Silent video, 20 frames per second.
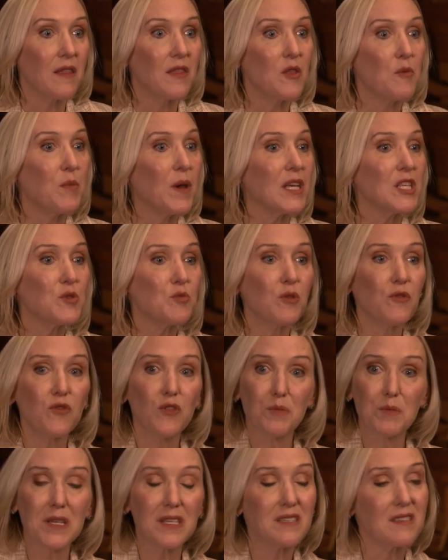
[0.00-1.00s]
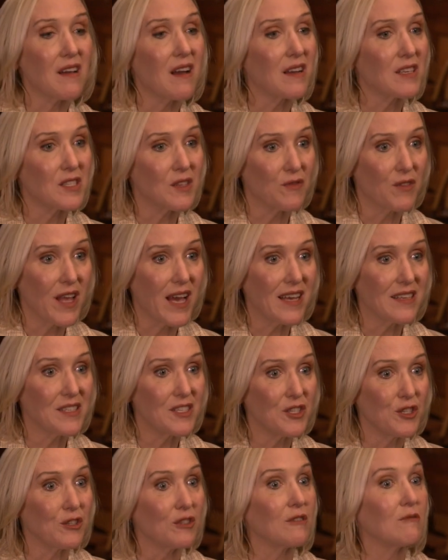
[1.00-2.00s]
the best performing stocks of
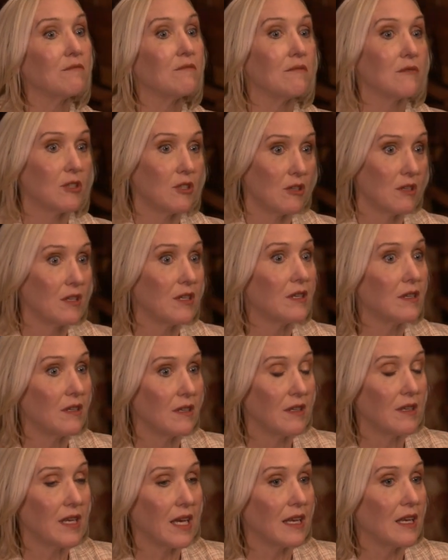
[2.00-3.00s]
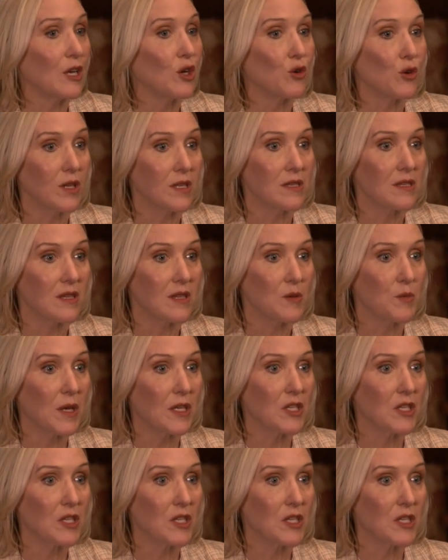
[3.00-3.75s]
last year get increased in the